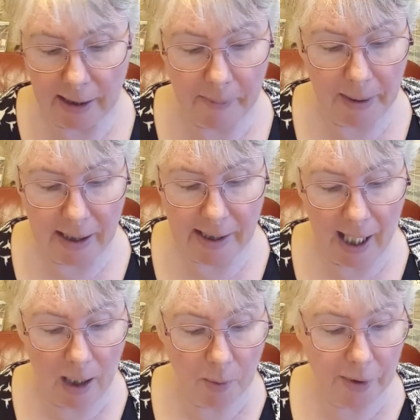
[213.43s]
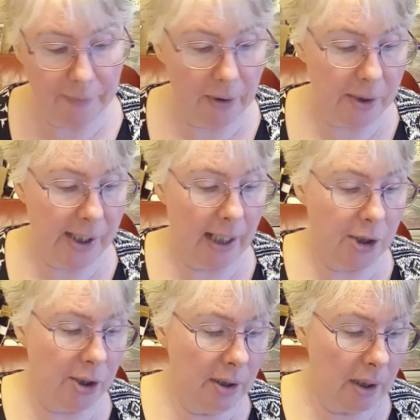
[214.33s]
piece out of
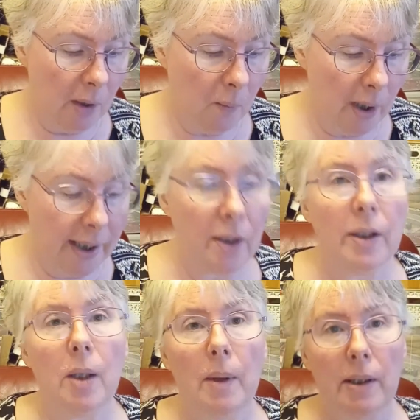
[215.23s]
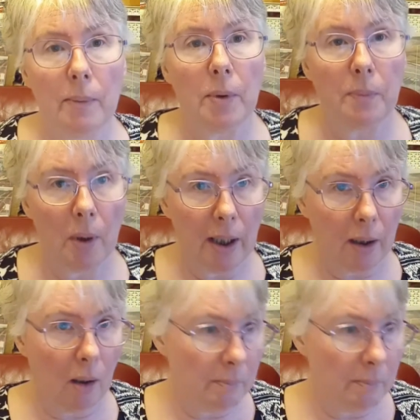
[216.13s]
rotation and working on it where I would work on